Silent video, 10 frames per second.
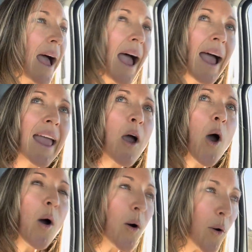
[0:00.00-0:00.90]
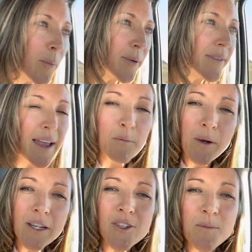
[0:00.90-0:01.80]
I hope and
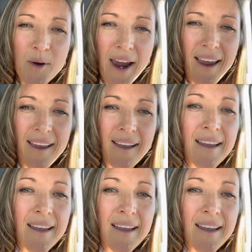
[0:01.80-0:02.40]
wish and pray